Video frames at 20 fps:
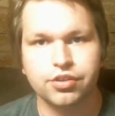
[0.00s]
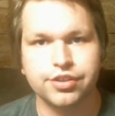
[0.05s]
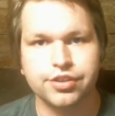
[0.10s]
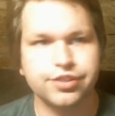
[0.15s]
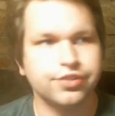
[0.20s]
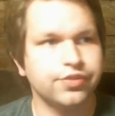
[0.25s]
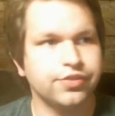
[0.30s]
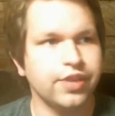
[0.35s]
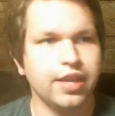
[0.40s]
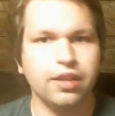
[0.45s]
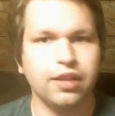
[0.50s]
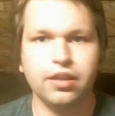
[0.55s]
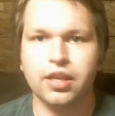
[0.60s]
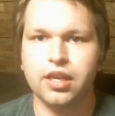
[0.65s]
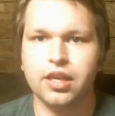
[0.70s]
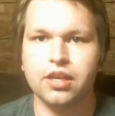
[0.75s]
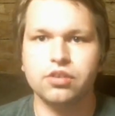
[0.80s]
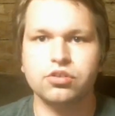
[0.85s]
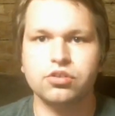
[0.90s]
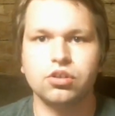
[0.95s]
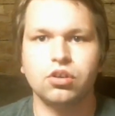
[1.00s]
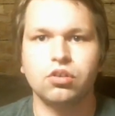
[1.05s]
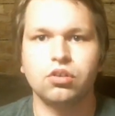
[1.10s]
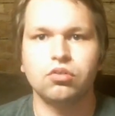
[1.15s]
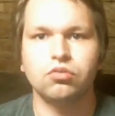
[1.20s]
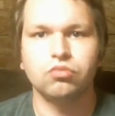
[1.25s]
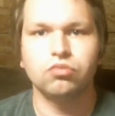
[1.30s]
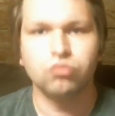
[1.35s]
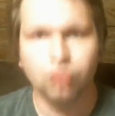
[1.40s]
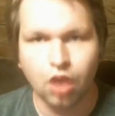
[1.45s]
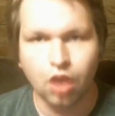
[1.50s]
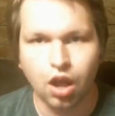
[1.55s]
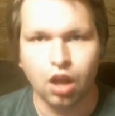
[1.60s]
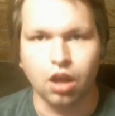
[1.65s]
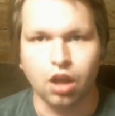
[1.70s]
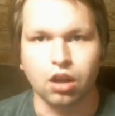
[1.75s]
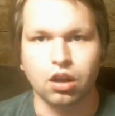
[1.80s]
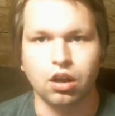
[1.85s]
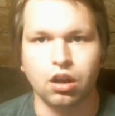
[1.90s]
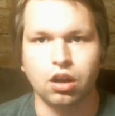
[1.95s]
Stealing is
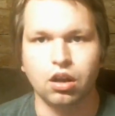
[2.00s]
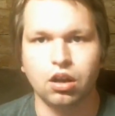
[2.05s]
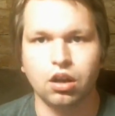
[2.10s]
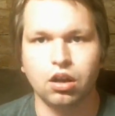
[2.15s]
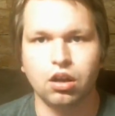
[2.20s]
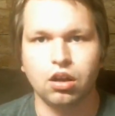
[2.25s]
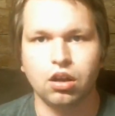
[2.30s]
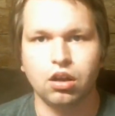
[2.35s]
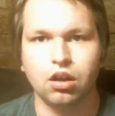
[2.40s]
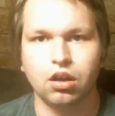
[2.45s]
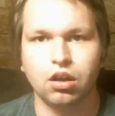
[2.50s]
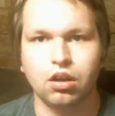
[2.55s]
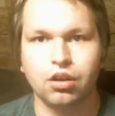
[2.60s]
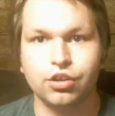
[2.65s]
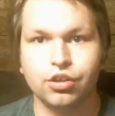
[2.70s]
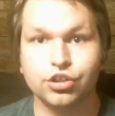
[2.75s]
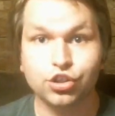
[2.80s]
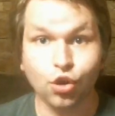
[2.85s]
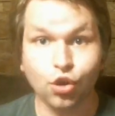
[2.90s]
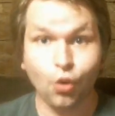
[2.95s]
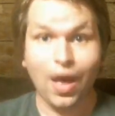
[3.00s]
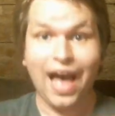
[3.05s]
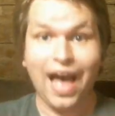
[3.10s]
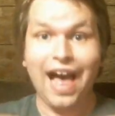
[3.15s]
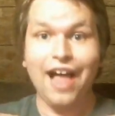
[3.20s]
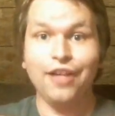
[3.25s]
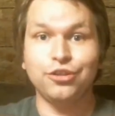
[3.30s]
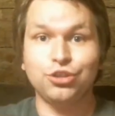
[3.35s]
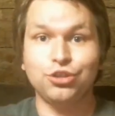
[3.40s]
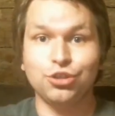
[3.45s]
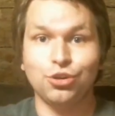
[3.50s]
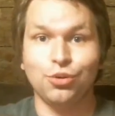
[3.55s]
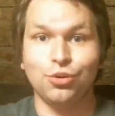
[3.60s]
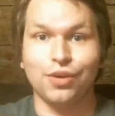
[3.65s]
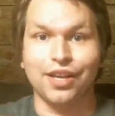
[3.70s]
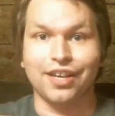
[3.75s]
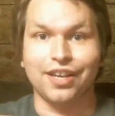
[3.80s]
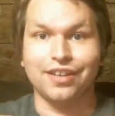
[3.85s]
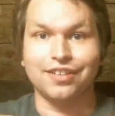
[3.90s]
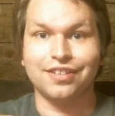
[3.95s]
wrong. So I'll do
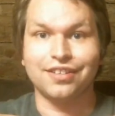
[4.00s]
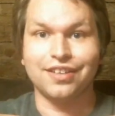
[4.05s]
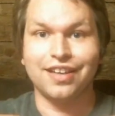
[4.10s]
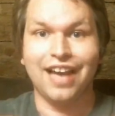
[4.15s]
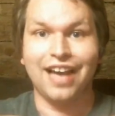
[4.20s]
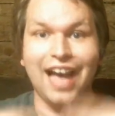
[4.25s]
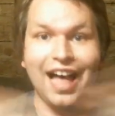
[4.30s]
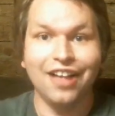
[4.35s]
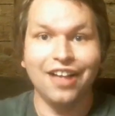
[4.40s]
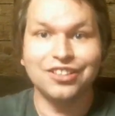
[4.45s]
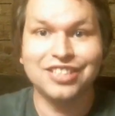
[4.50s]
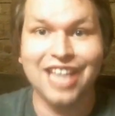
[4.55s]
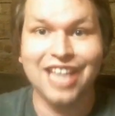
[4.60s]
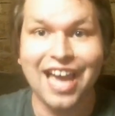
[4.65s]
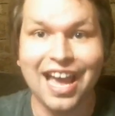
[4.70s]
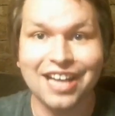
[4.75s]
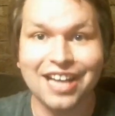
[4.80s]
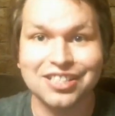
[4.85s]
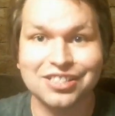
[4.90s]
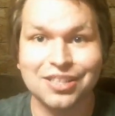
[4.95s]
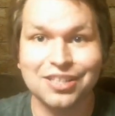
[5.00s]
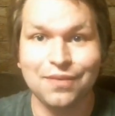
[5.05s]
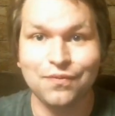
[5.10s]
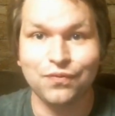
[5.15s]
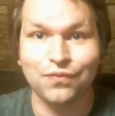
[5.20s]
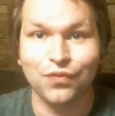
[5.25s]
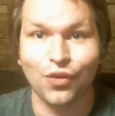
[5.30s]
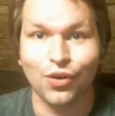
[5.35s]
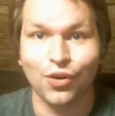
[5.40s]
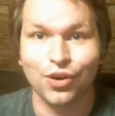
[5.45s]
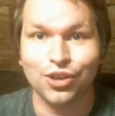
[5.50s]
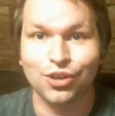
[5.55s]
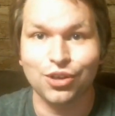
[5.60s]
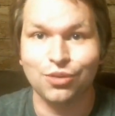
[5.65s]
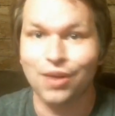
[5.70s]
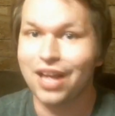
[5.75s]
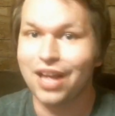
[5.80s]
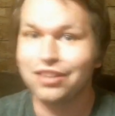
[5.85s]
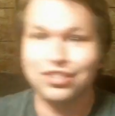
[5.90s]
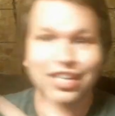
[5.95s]
it. I'll tax them for
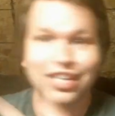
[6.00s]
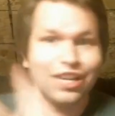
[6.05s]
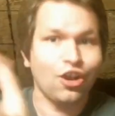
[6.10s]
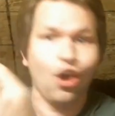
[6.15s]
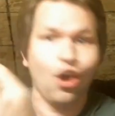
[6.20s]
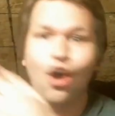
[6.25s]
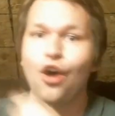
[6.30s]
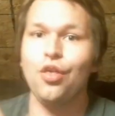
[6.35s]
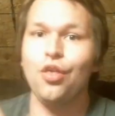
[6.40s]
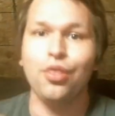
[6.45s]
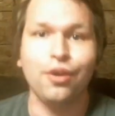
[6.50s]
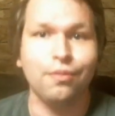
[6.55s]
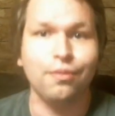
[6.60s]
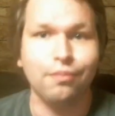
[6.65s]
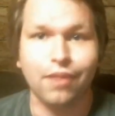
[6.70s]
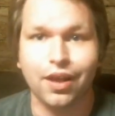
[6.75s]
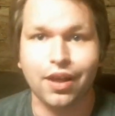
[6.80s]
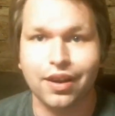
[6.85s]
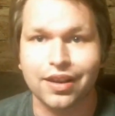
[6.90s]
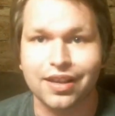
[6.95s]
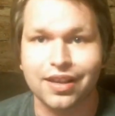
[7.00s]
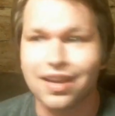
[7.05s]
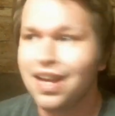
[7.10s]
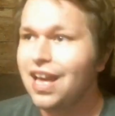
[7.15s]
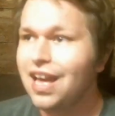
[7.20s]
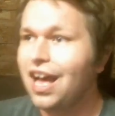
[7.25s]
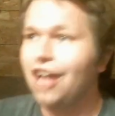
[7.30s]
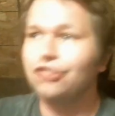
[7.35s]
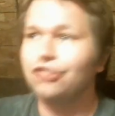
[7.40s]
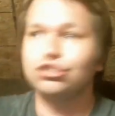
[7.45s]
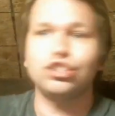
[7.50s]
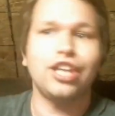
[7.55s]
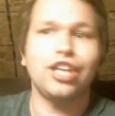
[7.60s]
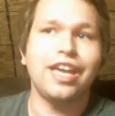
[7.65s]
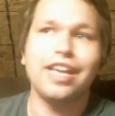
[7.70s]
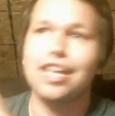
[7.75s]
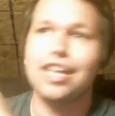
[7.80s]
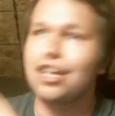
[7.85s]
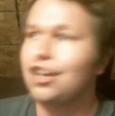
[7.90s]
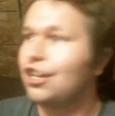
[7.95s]
you. I'll take all their money. I'll
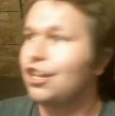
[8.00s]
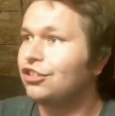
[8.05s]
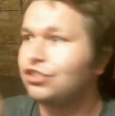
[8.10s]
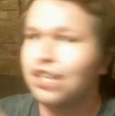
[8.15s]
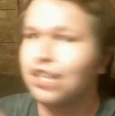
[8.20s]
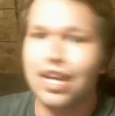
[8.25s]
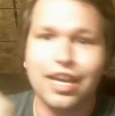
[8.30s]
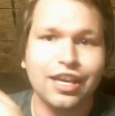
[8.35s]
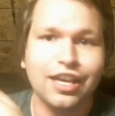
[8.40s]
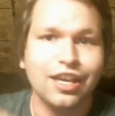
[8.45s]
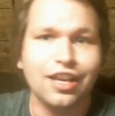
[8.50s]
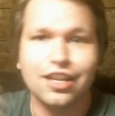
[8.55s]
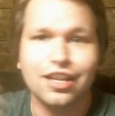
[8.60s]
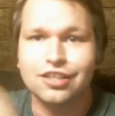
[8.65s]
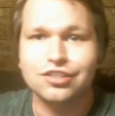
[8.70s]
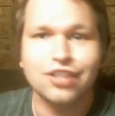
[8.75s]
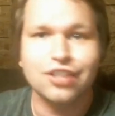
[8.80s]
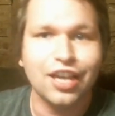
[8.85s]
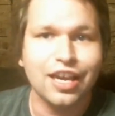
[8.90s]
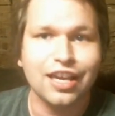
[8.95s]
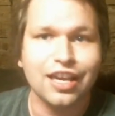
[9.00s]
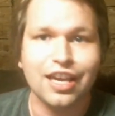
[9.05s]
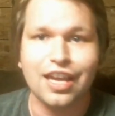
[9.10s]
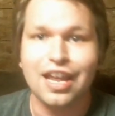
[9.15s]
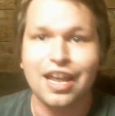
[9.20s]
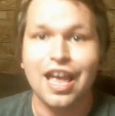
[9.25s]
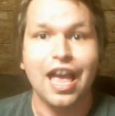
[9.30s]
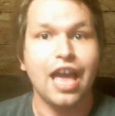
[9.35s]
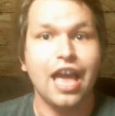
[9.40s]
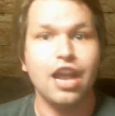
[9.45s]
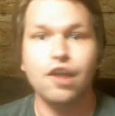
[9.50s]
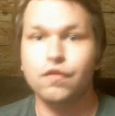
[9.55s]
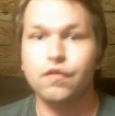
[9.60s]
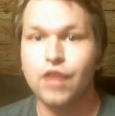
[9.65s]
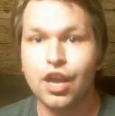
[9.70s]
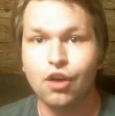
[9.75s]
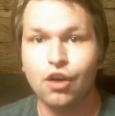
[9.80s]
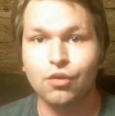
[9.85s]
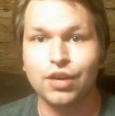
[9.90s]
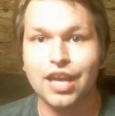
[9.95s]
take it and take it and take it. And if
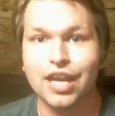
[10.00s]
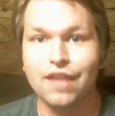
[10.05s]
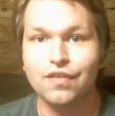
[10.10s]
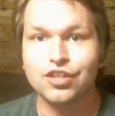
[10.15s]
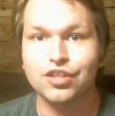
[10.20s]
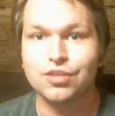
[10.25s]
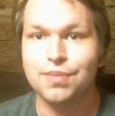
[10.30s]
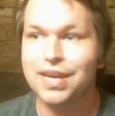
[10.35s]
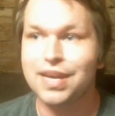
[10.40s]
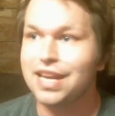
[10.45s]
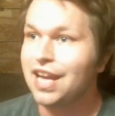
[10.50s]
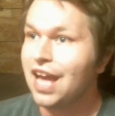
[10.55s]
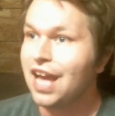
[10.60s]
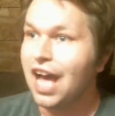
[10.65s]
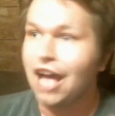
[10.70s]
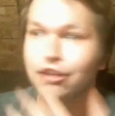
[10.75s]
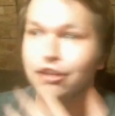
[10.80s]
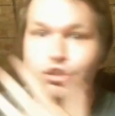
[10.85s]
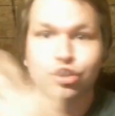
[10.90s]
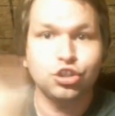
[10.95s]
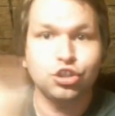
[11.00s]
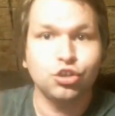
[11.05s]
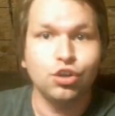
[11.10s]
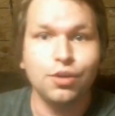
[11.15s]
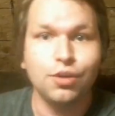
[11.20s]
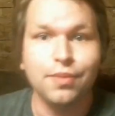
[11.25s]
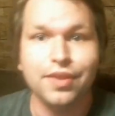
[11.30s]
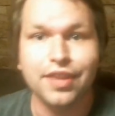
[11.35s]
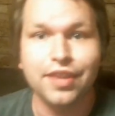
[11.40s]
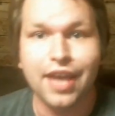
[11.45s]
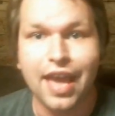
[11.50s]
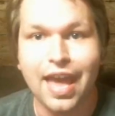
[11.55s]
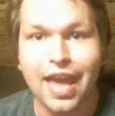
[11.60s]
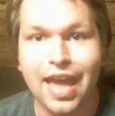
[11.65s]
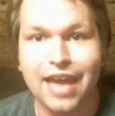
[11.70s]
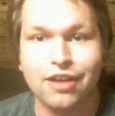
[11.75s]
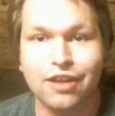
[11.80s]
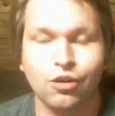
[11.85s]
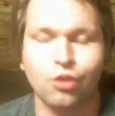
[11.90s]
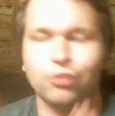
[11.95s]
they don't give it to me, I'll shoot them in the
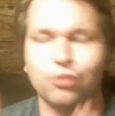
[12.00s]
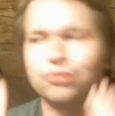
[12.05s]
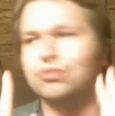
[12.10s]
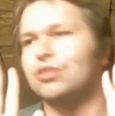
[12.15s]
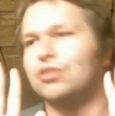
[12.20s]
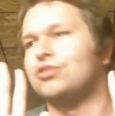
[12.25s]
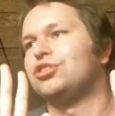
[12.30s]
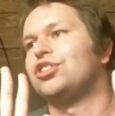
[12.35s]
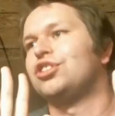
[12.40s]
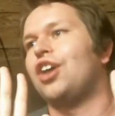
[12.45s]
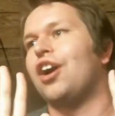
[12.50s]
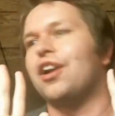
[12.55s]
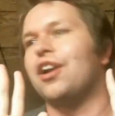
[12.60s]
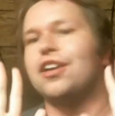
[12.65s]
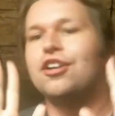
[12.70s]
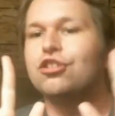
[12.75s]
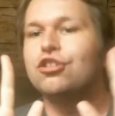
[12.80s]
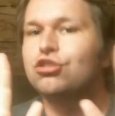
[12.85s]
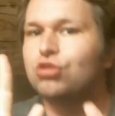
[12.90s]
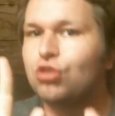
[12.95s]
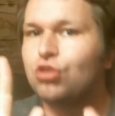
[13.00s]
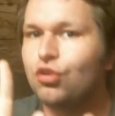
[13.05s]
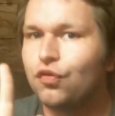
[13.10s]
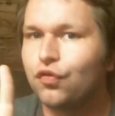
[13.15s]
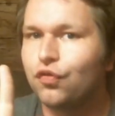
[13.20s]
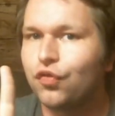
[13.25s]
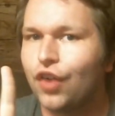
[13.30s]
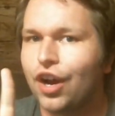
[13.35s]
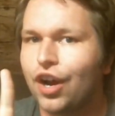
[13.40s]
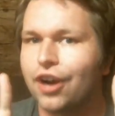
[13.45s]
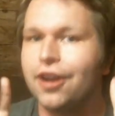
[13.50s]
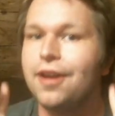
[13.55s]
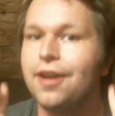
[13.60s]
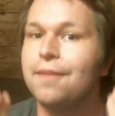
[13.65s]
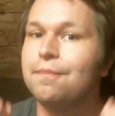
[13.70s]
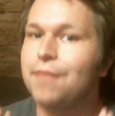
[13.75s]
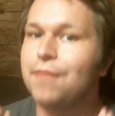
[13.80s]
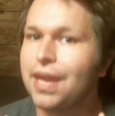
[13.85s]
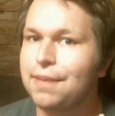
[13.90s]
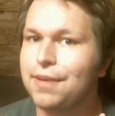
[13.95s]
head. Oh, sorry, too far.
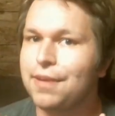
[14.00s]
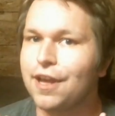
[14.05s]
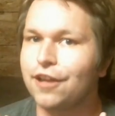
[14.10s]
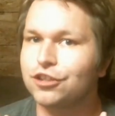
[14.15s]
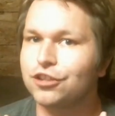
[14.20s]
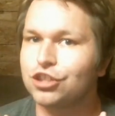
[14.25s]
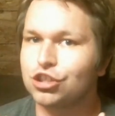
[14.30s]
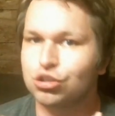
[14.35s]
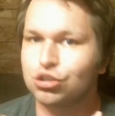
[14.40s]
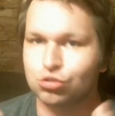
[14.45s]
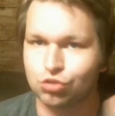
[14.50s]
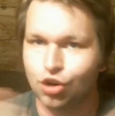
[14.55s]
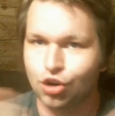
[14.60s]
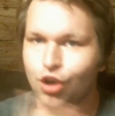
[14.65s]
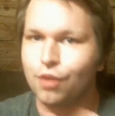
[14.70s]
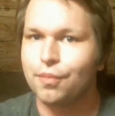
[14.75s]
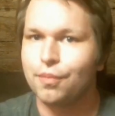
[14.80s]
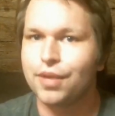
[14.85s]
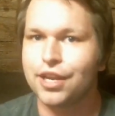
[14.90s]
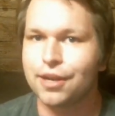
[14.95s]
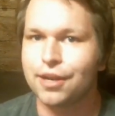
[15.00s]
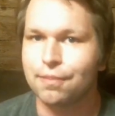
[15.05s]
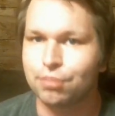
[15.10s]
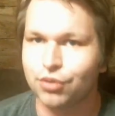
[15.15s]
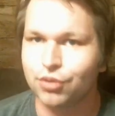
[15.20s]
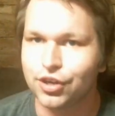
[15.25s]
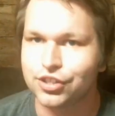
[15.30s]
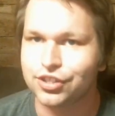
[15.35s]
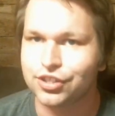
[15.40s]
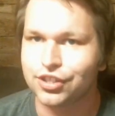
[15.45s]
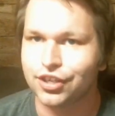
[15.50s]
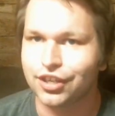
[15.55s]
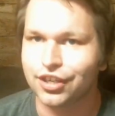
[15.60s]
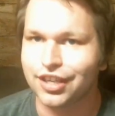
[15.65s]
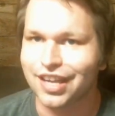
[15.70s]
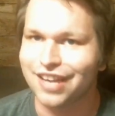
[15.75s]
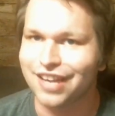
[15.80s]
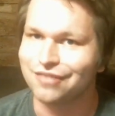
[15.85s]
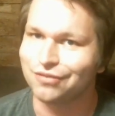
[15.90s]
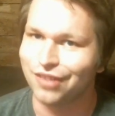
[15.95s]
Maybe I'll just throw them in a prison
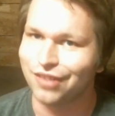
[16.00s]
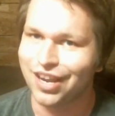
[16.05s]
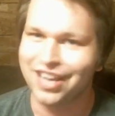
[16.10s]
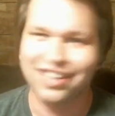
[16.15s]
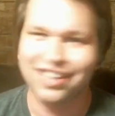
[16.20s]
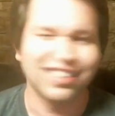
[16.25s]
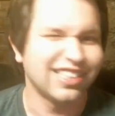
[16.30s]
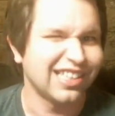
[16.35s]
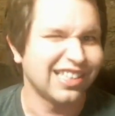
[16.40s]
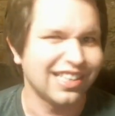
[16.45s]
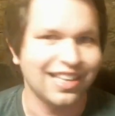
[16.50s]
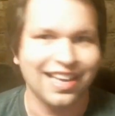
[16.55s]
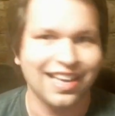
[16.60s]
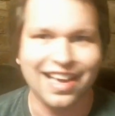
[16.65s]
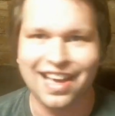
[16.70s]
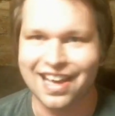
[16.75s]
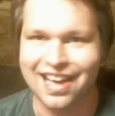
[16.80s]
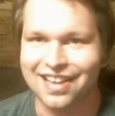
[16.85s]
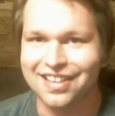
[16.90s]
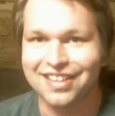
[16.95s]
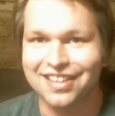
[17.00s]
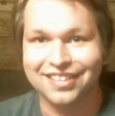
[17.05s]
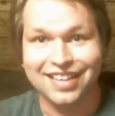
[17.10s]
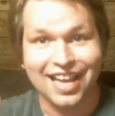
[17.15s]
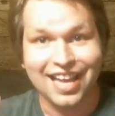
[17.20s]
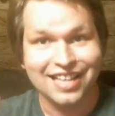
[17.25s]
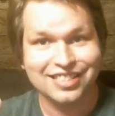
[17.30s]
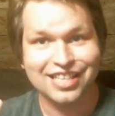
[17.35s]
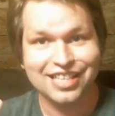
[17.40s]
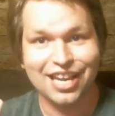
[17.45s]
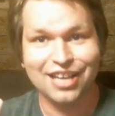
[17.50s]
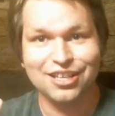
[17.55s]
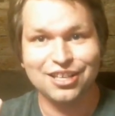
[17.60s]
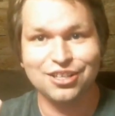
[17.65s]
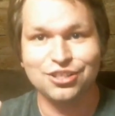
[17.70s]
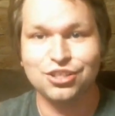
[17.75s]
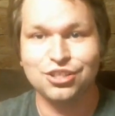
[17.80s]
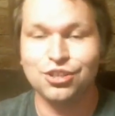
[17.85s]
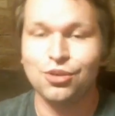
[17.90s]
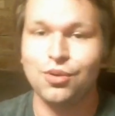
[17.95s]
again, right? Yeah, that's how
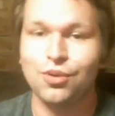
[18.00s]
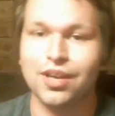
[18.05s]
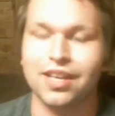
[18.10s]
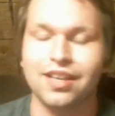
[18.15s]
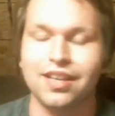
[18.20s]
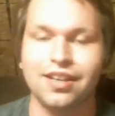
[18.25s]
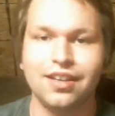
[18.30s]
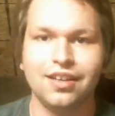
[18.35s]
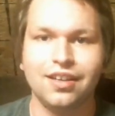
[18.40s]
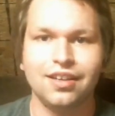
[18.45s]
you do it.